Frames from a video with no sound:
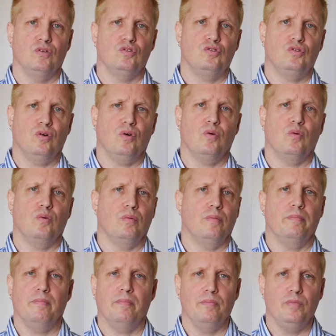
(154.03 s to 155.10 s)
So
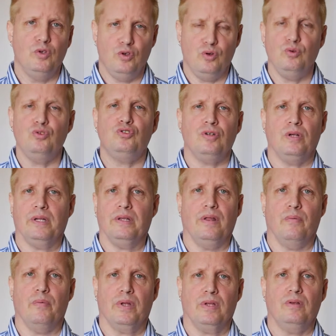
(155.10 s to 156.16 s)
usually
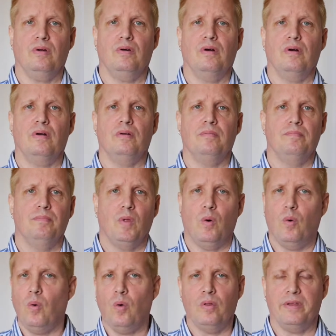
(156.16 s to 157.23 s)
they return
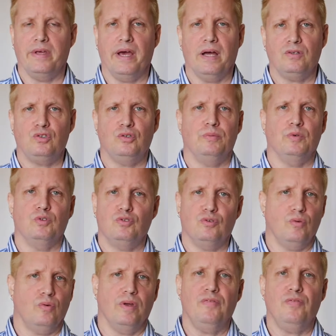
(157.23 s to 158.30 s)
all the attributes.
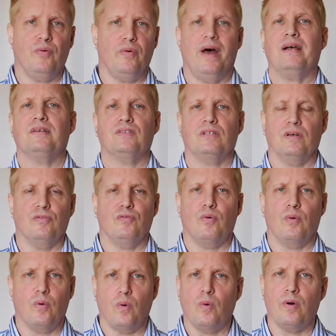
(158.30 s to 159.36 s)
So if you're asking
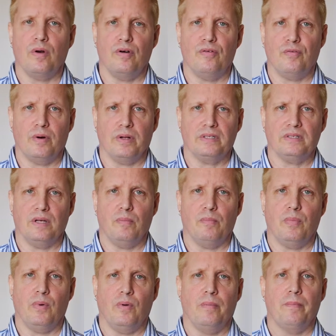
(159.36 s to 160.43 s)
for an order, for
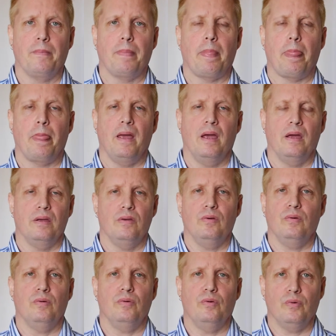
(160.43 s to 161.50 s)
example,
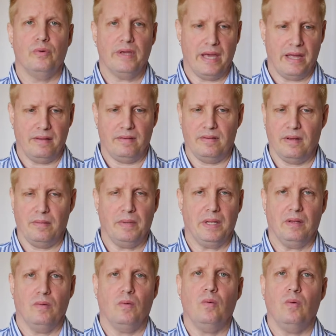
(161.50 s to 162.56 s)
you get,
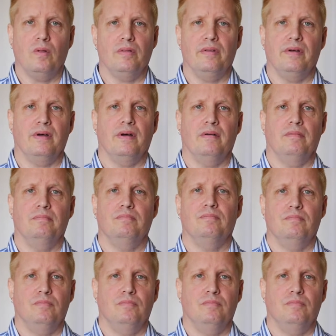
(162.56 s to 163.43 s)
all the